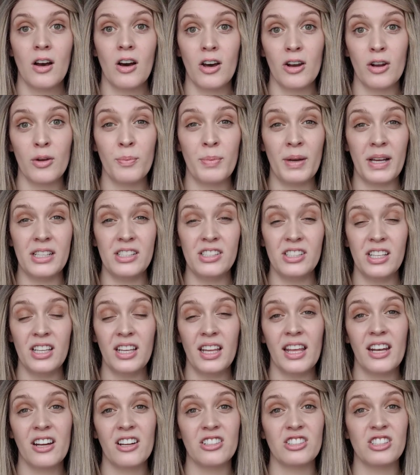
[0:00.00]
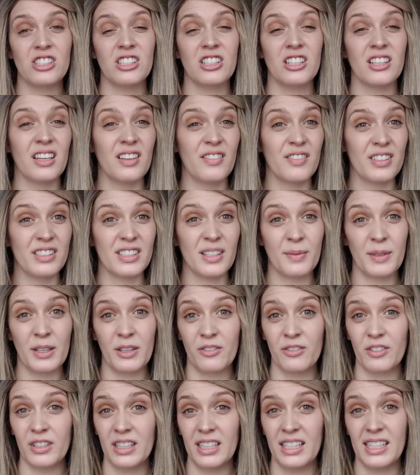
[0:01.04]
on a budget and are just looking for
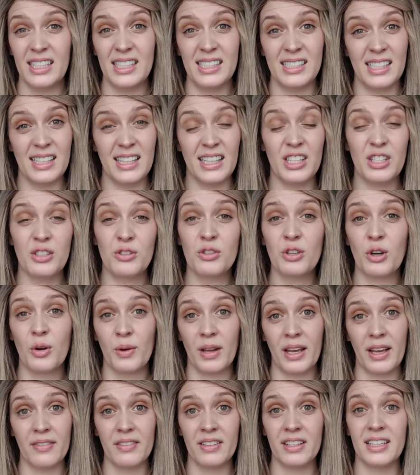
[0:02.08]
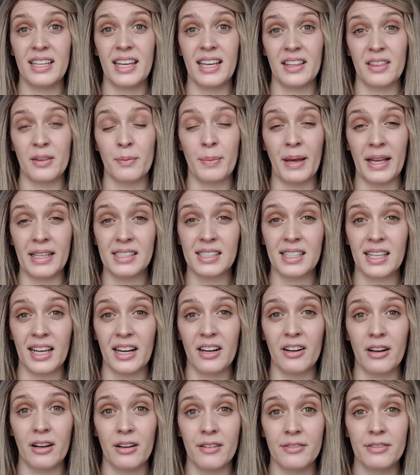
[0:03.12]
something really easy that you don't have to take the best
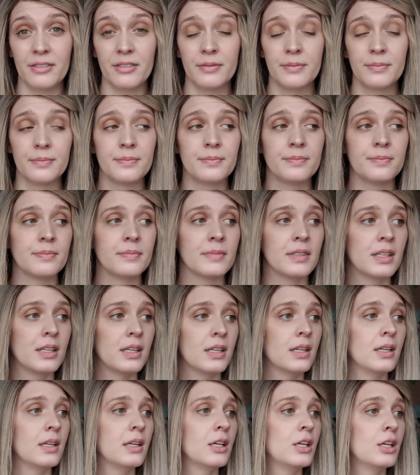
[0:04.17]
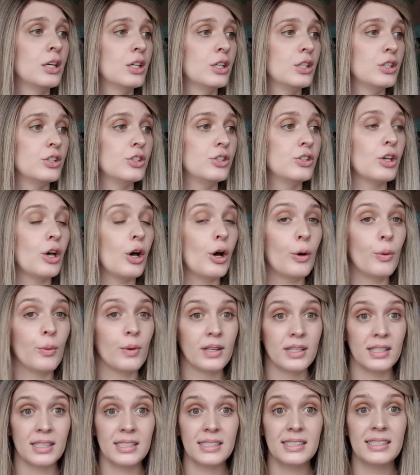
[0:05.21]
care of. So,
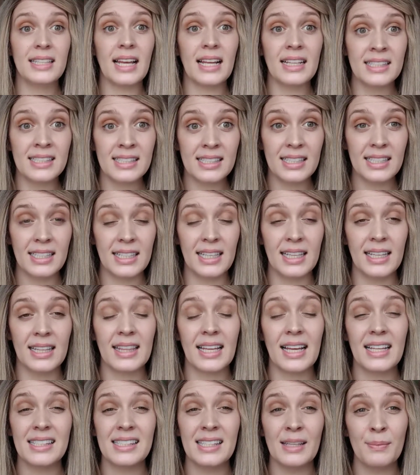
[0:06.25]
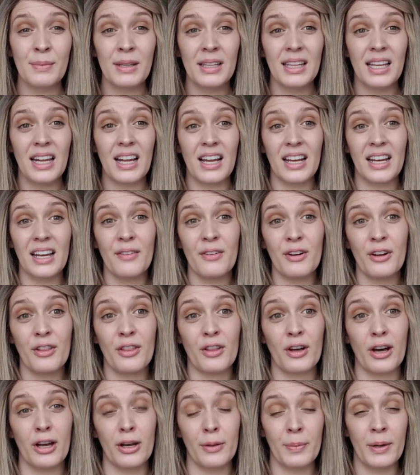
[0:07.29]
density, that's something that I never
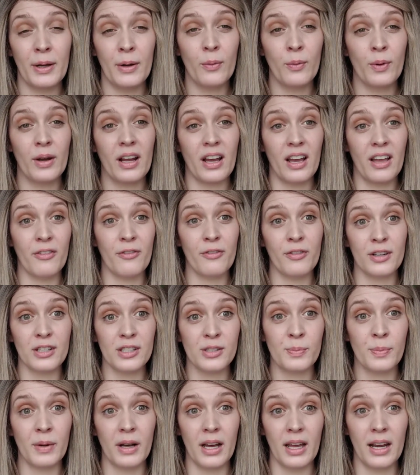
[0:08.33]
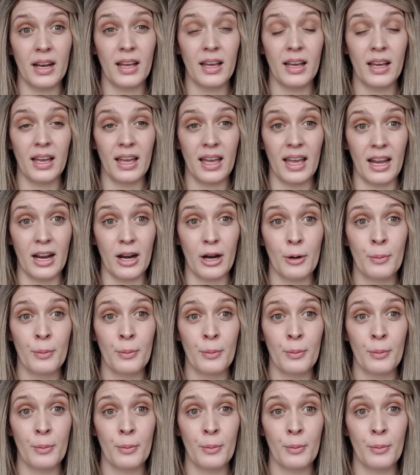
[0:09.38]
thought about when I first bought a